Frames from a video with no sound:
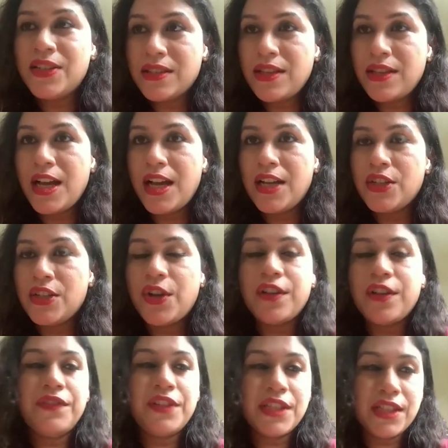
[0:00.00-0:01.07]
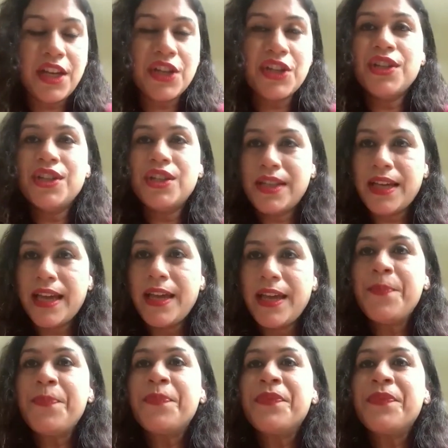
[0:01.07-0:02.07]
sort of discussion today,